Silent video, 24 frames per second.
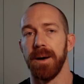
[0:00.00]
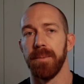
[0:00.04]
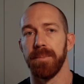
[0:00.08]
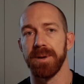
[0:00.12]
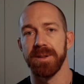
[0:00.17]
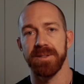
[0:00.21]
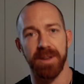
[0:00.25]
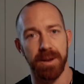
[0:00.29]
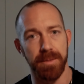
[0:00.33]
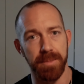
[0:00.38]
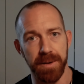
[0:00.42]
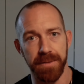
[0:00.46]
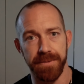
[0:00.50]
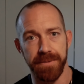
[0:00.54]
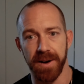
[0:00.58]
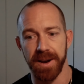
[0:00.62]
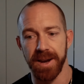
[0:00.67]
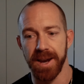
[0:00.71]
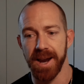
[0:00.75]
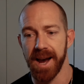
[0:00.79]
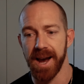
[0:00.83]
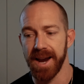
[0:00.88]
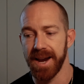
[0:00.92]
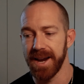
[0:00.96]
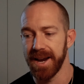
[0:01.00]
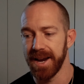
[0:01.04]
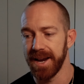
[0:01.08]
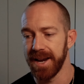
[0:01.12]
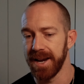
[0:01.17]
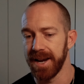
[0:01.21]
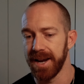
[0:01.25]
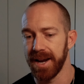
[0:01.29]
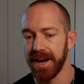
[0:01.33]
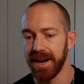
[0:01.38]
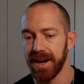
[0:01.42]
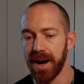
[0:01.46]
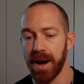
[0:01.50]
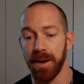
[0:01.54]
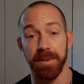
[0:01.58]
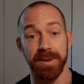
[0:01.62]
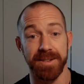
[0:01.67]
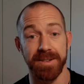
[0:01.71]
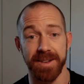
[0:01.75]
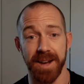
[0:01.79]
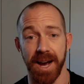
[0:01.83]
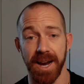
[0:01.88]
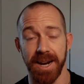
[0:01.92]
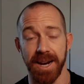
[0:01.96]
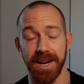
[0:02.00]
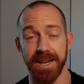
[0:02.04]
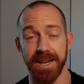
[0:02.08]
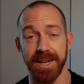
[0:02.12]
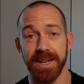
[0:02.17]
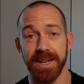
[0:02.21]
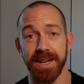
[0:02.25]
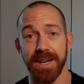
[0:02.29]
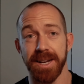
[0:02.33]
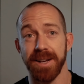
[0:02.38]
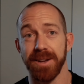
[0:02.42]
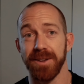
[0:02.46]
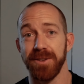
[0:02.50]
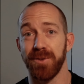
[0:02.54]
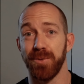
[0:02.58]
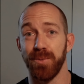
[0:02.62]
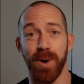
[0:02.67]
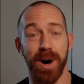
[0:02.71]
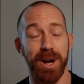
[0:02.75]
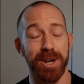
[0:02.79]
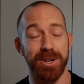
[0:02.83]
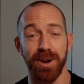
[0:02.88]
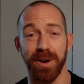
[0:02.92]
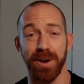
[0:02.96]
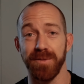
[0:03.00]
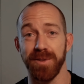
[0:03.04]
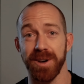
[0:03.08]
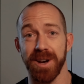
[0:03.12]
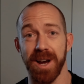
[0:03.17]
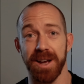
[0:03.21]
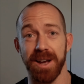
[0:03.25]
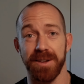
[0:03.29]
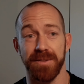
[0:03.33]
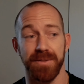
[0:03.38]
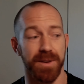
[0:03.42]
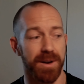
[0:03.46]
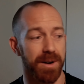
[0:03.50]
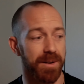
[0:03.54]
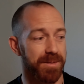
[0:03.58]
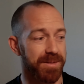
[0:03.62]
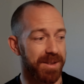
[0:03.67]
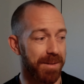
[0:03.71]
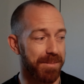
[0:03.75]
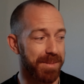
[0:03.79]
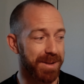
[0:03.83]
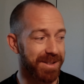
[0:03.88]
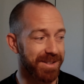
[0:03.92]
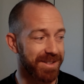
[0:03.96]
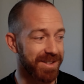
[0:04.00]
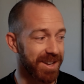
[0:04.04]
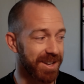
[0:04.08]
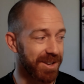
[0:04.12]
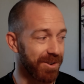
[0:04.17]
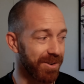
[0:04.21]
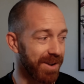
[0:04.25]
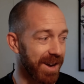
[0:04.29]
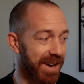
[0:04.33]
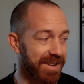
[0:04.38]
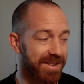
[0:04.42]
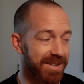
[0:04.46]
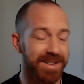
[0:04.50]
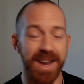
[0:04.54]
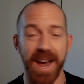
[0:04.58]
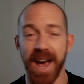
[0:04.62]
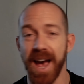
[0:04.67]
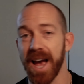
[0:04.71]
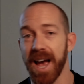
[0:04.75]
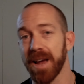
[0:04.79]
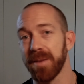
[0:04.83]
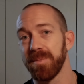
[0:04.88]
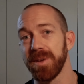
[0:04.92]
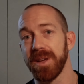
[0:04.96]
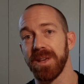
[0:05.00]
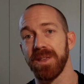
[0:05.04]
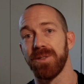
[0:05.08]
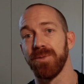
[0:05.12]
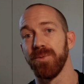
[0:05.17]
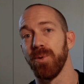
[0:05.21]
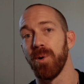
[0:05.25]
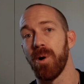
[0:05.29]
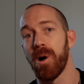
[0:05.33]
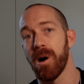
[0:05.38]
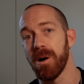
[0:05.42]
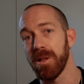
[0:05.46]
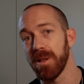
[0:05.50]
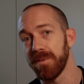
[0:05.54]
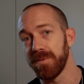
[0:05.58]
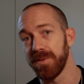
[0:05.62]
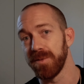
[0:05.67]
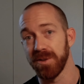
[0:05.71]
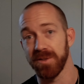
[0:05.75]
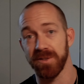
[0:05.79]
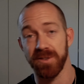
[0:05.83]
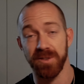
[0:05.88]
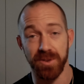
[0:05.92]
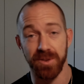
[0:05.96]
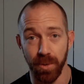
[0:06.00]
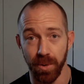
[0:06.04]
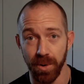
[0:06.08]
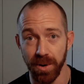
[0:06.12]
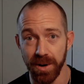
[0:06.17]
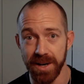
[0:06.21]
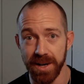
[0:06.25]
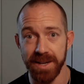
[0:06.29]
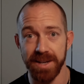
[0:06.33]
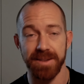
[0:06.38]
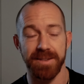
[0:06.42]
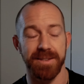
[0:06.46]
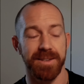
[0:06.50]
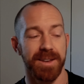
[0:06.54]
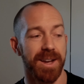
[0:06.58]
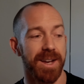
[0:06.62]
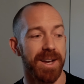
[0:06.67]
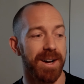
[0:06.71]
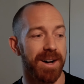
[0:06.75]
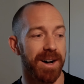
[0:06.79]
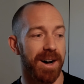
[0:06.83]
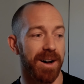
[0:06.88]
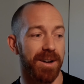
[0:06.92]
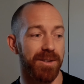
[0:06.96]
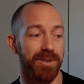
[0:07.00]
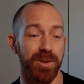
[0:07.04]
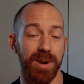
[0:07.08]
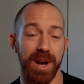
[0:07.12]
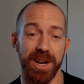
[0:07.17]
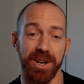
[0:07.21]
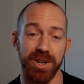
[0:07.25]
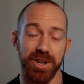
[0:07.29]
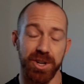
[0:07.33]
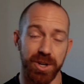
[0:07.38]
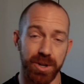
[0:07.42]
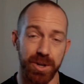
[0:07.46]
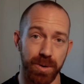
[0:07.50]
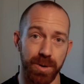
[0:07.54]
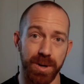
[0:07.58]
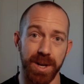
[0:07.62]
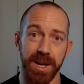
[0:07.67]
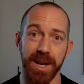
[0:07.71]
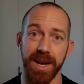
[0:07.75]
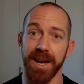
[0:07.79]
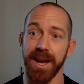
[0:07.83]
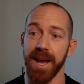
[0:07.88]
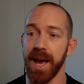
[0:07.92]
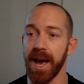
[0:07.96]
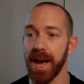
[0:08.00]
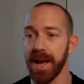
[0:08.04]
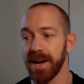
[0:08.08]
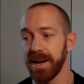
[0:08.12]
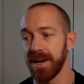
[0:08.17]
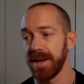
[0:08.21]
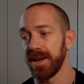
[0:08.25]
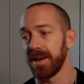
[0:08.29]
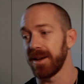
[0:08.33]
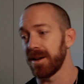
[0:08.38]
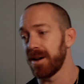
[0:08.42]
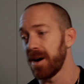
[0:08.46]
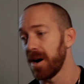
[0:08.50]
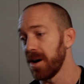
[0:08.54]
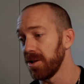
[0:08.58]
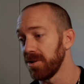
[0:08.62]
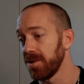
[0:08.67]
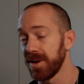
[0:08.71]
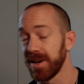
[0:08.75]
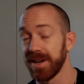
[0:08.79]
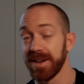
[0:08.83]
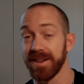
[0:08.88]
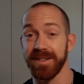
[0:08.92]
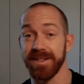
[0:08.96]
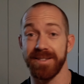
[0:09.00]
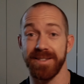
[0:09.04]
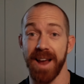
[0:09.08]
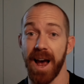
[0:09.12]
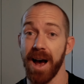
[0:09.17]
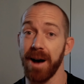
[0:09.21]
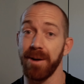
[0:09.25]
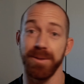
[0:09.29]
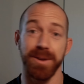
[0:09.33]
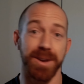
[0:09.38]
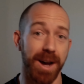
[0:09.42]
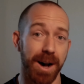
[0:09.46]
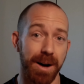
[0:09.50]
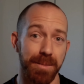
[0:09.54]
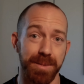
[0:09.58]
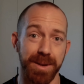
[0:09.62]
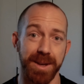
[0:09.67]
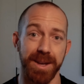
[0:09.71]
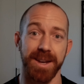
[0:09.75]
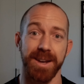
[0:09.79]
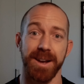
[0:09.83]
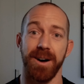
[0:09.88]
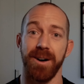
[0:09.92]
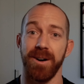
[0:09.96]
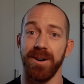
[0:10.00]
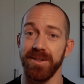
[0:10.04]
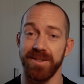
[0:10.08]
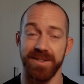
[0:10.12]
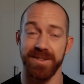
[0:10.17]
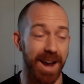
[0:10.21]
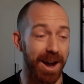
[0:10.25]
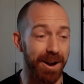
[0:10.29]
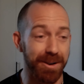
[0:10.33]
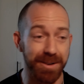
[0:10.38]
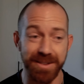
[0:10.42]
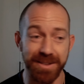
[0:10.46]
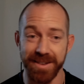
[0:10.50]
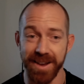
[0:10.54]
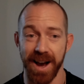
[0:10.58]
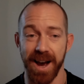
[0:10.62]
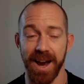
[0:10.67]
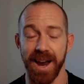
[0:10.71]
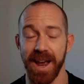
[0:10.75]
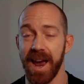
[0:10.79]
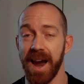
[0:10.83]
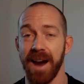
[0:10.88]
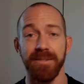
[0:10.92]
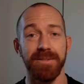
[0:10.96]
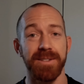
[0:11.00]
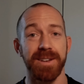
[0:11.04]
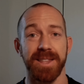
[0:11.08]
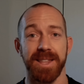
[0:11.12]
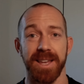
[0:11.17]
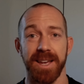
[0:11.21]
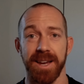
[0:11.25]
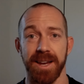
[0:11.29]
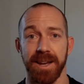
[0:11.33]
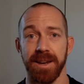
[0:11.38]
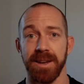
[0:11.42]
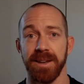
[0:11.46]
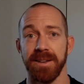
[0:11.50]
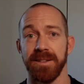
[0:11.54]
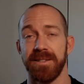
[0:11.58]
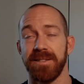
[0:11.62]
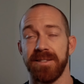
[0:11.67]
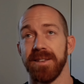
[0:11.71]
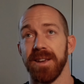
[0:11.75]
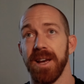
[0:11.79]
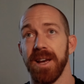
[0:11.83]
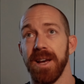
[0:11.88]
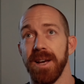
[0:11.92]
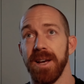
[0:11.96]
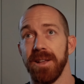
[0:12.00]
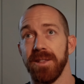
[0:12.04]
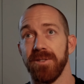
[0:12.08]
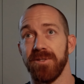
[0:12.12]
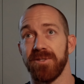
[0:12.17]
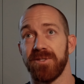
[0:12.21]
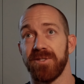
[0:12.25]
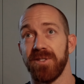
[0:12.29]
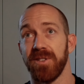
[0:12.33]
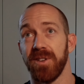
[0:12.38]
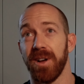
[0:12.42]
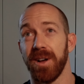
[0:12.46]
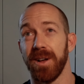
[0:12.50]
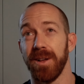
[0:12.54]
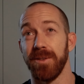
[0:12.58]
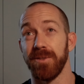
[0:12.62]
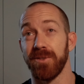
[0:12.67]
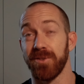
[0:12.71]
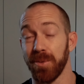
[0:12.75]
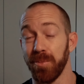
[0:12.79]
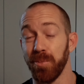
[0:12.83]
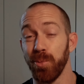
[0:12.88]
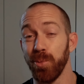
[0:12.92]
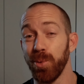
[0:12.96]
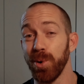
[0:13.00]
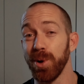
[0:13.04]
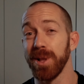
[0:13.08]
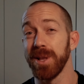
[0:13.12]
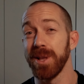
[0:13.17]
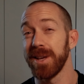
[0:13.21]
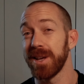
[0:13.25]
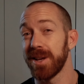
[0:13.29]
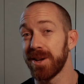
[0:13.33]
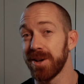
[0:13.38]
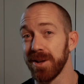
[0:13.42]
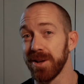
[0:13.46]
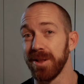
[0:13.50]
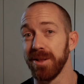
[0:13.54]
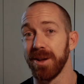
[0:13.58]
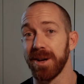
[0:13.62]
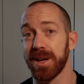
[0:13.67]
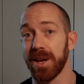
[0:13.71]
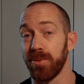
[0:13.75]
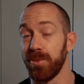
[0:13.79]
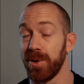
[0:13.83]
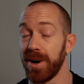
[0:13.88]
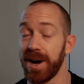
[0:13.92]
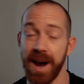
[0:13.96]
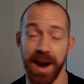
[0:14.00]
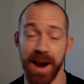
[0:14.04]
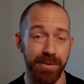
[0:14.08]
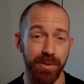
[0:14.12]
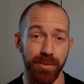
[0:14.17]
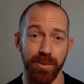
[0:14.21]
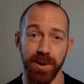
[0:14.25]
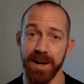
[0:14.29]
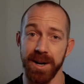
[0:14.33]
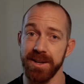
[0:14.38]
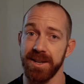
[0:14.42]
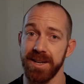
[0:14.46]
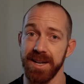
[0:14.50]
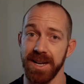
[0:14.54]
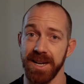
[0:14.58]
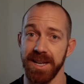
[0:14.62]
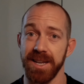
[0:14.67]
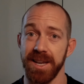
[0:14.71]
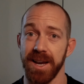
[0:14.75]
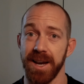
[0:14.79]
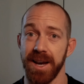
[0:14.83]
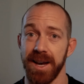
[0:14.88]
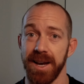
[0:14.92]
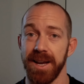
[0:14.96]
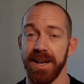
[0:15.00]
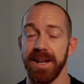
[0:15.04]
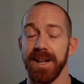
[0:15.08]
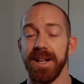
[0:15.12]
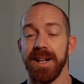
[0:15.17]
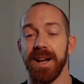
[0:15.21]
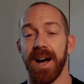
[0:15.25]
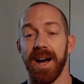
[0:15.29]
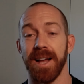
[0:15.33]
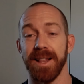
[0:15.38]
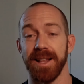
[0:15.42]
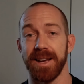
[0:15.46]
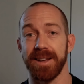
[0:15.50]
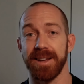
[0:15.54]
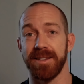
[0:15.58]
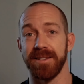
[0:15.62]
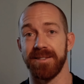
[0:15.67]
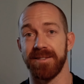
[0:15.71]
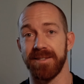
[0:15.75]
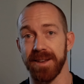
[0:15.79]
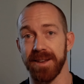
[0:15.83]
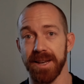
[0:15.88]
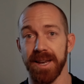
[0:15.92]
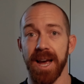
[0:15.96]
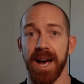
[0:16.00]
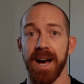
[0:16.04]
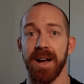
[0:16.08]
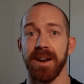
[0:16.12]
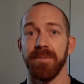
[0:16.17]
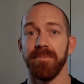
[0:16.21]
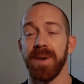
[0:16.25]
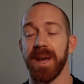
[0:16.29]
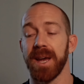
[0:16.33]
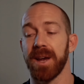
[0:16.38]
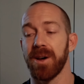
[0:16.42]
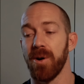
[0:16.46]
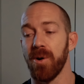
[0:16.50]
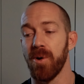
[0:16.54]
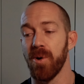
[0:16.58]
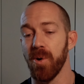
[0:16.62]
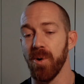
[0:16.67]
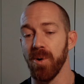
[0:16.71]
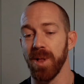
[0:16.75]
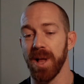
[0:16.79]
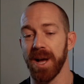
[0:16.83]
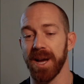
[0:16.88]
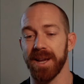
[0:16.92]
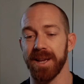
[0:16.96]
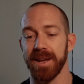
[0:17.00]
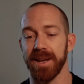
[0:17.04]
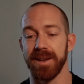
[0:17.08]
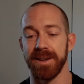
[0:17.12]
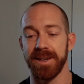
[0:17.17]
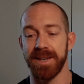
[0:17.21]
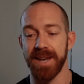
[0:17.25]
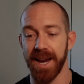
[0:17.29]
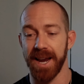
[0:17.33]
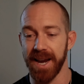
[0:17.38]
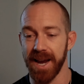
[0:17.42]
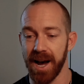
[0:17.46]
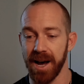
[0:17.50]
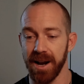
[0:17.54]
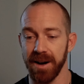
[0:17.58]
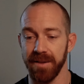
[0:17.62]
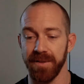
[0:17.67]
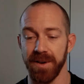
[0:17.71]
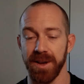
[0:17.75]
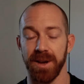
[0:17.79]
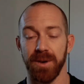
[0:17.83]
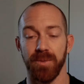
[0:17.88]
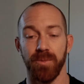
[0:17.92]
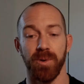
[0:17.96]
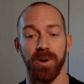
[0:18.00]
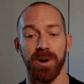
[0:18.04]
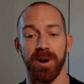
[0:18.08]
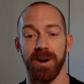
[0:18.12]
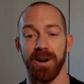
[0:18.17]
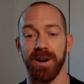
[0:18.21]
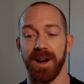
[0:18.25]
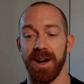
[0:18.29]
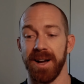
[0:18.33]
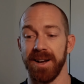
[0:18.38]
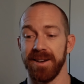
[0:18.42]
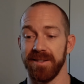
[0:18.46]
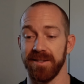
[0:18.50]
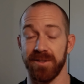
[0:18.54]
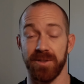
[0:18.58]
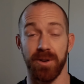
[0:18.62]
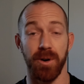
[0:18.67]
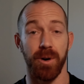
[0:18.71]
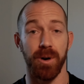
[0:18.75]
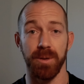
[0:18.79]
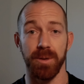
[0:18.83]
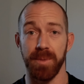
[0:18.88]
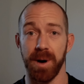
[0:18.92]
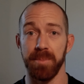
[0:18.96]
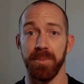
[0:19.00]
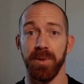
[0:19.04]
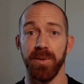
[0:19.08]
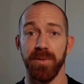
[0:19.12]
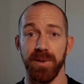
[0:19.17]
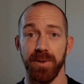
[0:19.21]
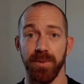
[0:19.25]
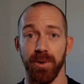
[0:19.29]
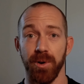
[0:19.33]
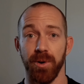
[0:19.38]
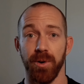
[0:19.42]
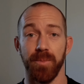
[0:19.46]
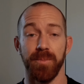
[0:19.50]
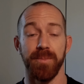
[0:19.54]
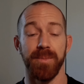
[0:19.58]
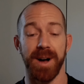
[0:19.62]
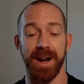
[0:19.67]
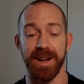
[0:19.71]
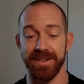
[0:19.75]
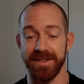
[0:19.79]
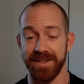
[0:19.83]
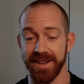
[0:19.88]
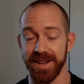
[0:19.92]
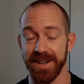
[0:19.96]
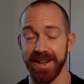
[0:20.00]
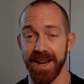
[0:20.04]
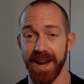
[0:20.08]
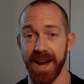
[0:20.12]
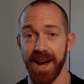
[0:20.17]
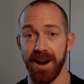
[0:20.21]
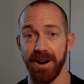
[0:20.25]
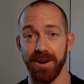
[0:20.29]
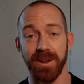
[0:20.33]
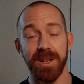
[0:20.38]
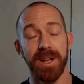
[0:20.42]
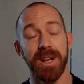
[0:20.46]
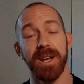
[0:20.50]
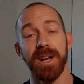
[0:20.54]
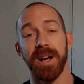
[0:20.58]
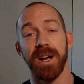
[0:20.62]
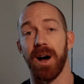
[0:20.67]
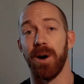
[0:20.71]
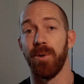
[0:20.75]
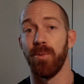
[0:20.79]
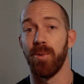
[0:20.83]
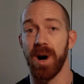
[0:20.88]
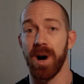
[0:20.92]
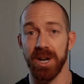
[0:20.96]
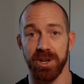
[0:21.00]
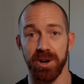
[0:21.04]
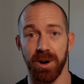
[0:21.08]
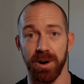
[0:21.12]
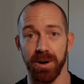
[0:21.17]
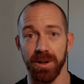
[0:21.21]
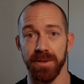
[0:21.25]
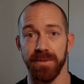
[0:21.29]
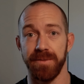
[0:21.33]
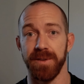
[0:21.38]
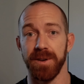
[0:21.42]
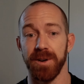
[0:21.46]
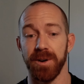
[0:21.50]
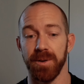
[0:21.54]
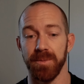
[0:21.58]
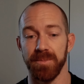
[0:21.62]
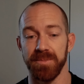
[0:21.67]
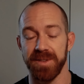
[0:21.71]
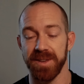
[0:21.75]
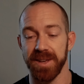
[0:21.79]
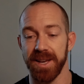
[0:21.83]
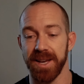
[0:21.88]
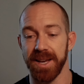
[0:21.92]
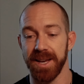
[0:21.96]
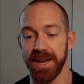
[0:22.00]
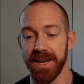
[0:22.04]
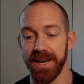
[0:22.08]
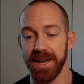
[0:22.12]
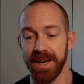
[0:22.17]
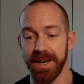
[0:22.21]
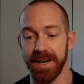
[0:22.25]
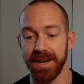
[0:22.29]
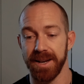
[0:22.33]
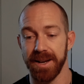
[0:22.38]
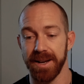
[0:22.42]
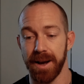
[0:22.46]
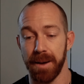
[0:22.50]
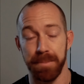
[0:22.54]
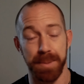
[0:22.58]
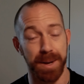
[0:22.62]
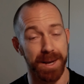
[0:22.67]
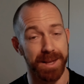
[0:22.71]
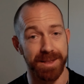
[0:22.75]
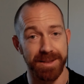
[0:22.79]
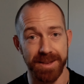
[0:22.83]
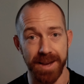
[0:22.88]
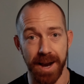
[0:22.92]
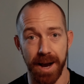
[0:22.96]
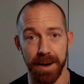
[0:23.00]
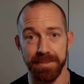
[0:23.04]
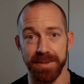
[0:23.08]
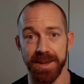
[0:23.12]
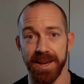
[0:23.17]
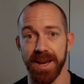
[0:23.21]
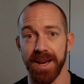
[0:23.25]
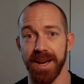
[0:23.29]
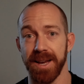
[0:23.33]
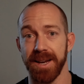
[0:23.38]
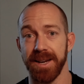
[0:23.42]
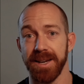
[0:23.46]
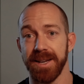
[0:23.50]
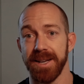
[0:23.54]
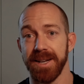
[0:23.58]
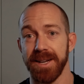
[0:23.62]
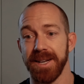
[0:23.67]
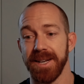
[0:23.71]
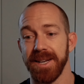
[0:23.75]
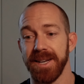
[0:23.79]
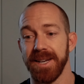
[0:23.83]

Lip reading: But it's gonna be a fun night, and I'm excited to watch all of your guys' films. I've been seeing you guys tag me through all of your stories. You got shooting, editing, coloring, sound dubbing, sound design, everything. And there's some really good looking ones. I haven't watched any yet. I like to sit down and make a whole like day out of it where I just go into my movie room, I sit down, I watch all the films, and I pick the top 10.